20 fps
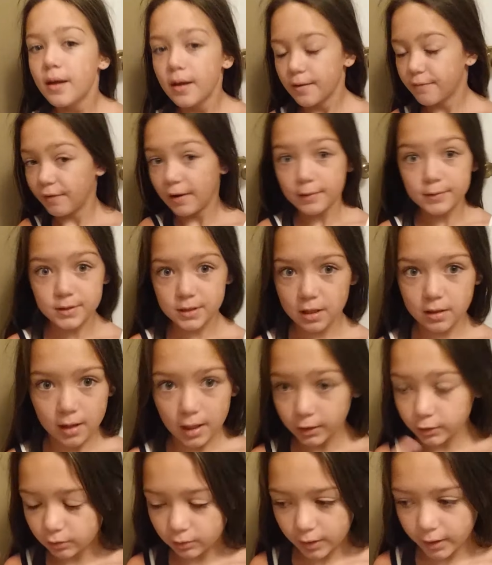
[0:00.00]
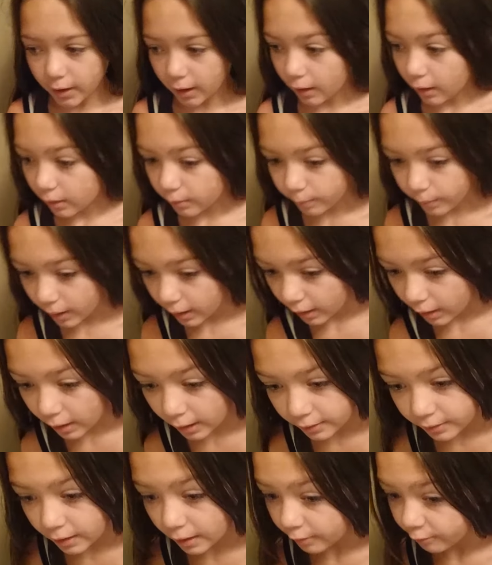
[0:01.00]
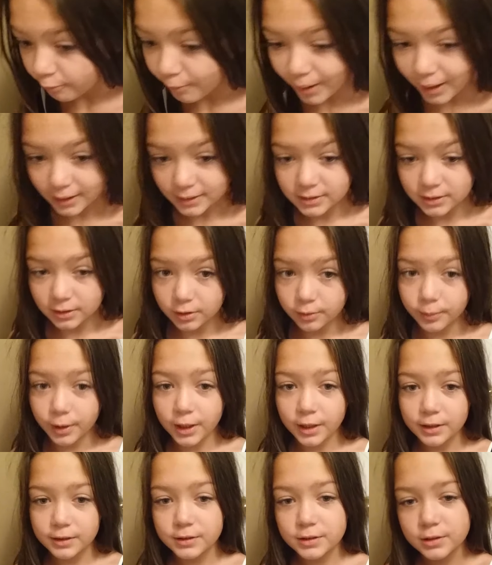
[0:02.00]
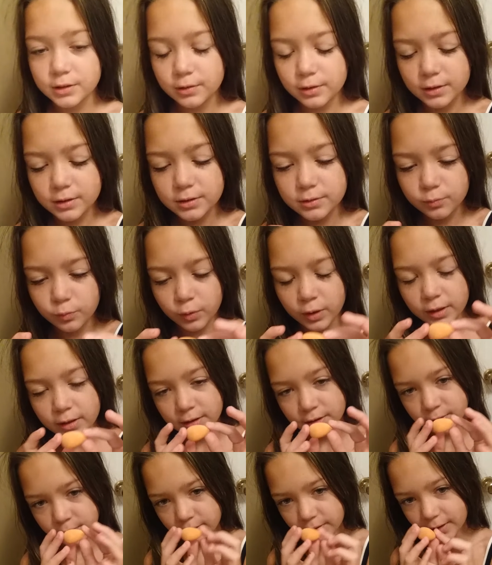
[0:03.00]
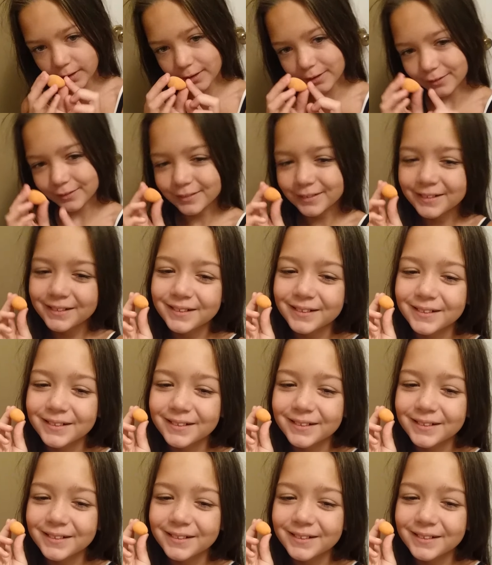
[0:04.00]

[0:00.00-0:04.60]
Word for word: If I was in a natural light, I had ba I'd have bags under my eyes. So let's wet this one down.